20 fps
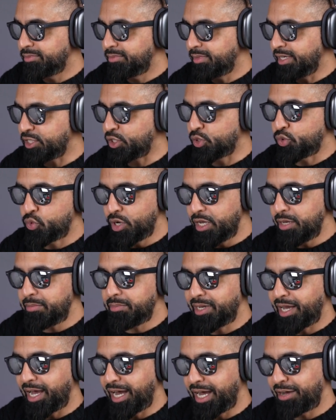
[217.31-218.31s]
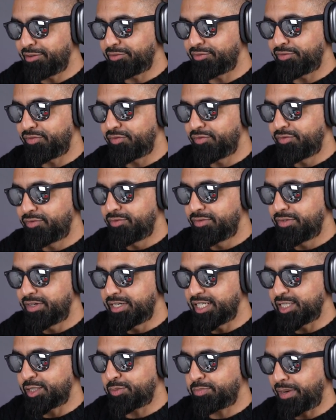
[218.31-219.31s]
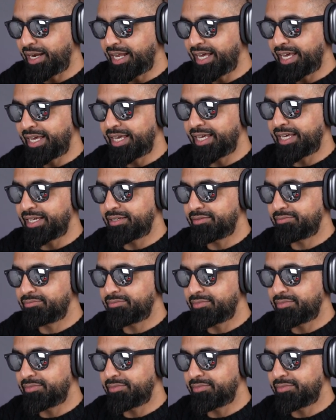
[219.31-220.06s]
extreme curve display